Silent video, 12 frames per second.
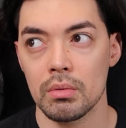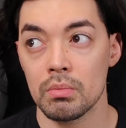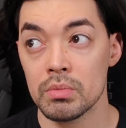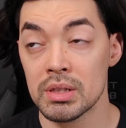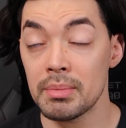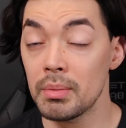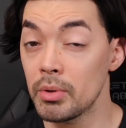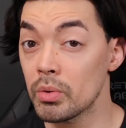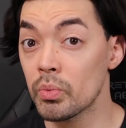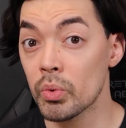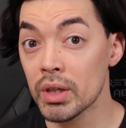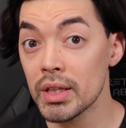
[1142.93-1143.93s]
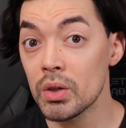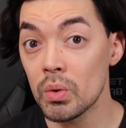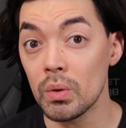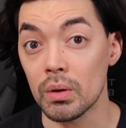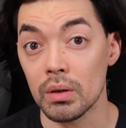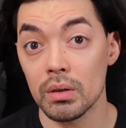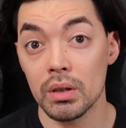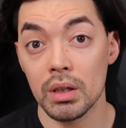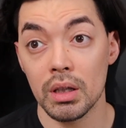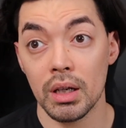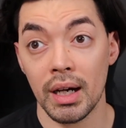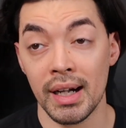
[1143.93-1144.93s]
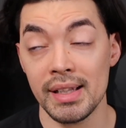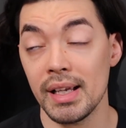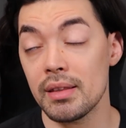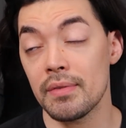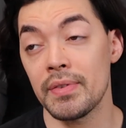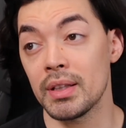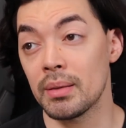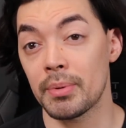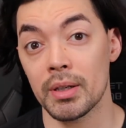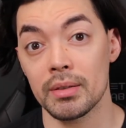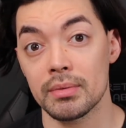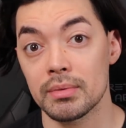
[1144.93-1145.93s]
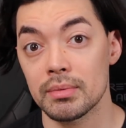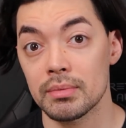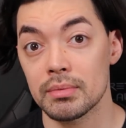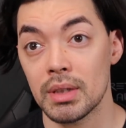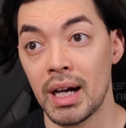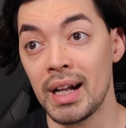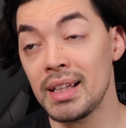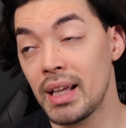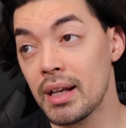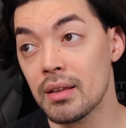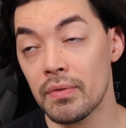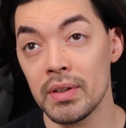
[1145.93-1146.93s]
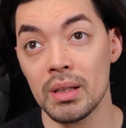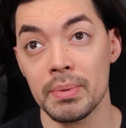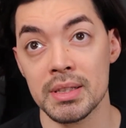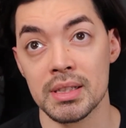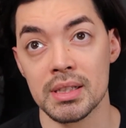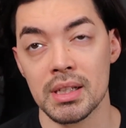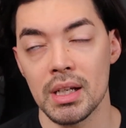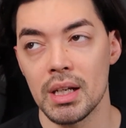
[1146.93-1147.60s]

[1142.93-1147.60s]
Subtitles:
some of them look really cool. I like the feel part. I like the feel pieces.